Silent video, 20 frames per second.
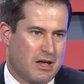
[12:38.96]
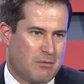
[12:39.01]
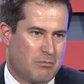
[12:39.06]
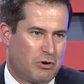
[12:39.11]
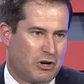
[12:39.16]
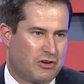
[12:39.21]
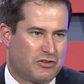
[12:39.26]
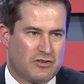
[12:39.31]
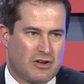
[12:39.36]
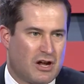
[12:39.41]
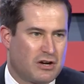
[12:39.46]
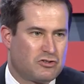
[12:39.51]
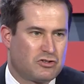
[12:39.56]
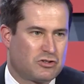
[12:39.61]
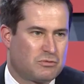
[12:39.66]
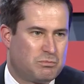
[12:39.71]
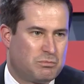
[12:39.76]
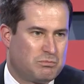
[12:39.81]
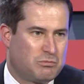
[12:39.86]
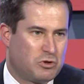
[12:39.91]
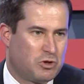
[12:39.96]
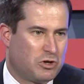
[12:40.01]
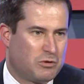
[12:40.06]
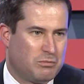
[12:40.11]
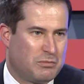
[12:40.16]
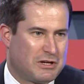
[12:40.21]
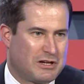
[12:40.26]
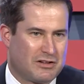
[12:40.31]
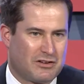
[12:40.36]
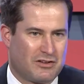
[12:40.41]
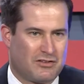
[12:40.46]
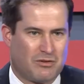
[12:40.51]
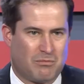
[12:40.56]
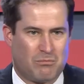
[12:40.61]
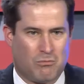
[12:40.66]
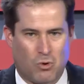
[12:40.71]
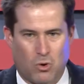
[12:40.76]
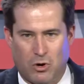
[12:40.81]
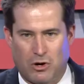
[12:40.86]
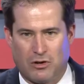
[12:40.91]
But it's not just good because it's a
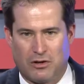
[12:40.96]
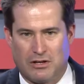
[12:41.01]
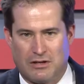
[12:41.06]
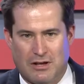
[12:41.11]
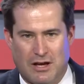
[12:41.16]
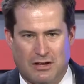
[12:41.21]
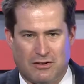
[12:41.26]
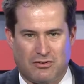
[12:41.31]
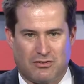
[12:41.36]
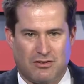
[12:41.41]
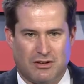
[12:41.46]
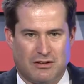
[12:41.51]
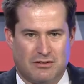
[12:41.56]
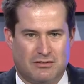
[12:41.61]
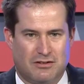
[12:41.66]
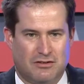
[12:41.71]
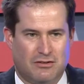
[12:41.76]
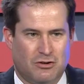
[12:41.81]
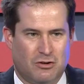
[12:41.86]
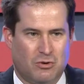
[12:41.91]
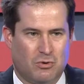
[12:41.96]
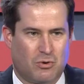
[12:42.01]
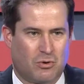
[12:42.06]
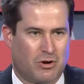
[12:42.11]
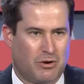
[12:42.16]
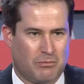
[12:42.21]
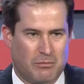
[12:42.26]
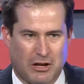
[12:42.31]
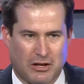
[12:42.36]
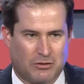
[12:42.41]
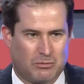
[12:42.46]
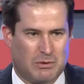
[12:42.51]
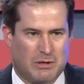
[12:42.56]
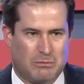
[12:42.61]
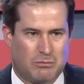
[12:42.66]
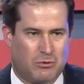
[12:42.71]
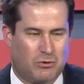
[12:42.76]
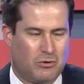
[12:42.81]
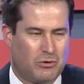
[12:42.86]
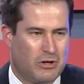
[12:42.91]
morally nice thing to do or it makes
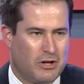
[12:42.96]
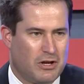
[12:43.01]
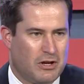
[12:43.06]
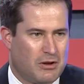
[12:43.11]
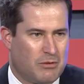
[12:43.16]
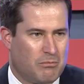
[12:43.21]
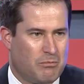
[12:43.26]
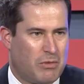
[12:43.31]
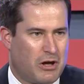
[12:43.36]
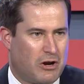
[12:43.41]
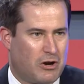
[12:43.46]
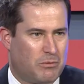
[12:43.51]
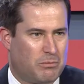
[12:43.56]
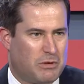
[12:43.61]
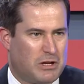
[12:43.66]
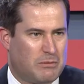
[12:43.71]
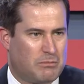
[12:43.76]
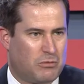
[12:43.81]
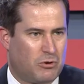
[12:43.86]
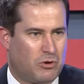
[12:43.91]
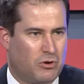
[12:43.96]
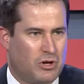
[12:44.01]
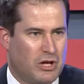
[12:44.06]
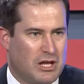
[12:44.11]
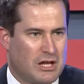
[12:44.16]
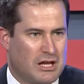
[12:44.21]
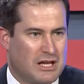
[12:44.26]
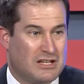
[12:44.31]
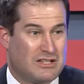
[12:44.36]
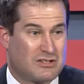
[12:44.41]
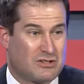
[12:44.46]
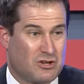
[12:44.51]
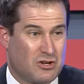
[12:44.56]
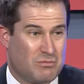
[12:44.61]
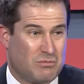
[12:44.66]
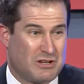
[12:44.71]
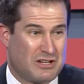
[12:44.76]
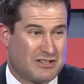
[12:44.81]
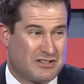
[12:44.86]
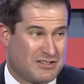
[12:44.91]
people better people. It's good
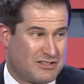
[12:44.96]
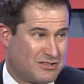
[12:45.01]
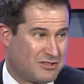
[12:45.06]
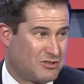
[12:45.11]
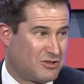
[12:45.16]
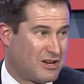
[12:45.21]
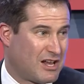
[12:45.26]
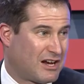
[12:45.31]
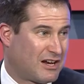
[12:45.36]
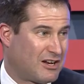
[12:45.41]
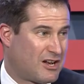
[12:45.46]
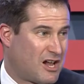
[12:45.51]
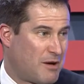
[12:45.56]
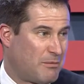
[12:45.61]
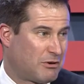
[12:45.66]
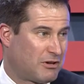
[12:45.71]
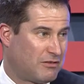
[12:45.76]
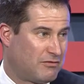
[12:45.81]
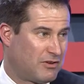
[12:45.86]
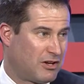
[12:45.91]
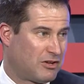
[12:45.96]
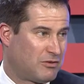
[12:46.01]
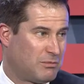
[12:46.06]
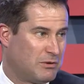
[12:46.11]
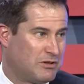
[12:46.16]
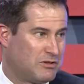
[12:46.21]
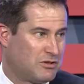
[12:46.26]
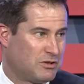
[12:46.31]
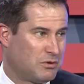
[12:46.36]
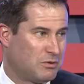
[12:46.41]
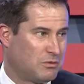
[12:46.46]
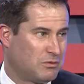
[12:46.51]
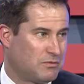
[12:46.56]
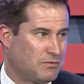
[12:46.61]
because it's a good economic investment too.